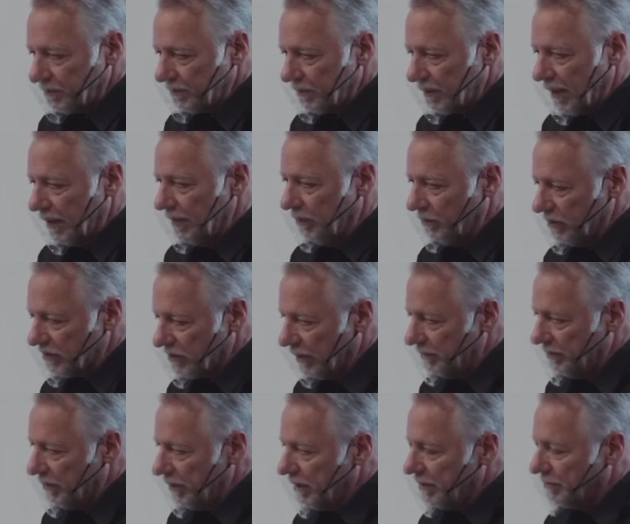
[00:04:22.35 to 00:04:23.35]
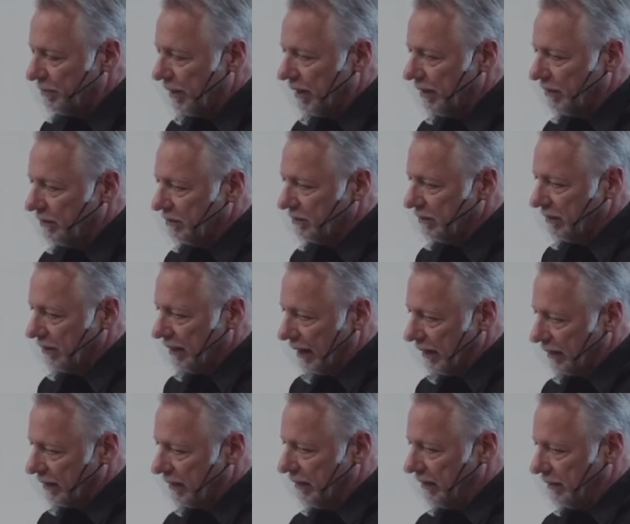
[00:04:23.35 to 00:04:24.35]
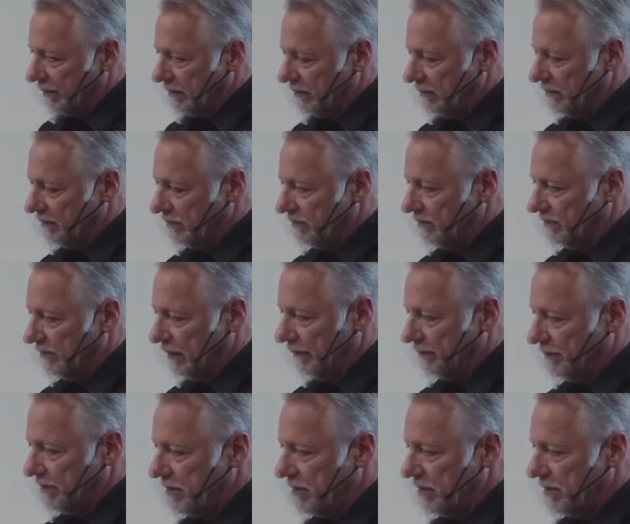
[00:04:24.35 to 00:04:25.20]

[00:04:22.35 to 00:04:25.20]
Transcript: there was something about that kind of